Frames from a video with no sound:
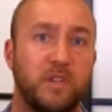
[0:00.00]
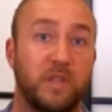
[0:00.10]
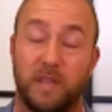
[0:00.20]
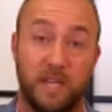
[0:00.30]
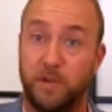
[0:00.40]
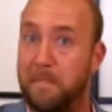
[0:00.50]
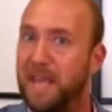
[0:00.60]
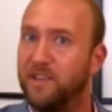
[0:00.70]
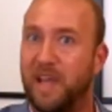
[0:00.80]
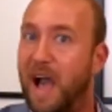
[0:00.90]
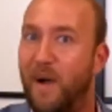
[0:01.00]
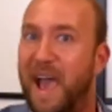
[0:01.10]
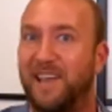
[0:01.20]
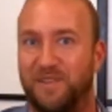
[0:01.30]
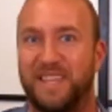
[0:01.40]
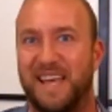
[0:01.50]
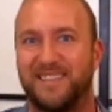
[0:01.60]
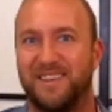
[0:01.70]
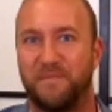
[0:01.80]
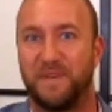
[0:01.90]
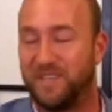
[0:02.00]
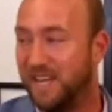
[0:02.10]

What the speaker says: and it's amazing how accurate that stuff is.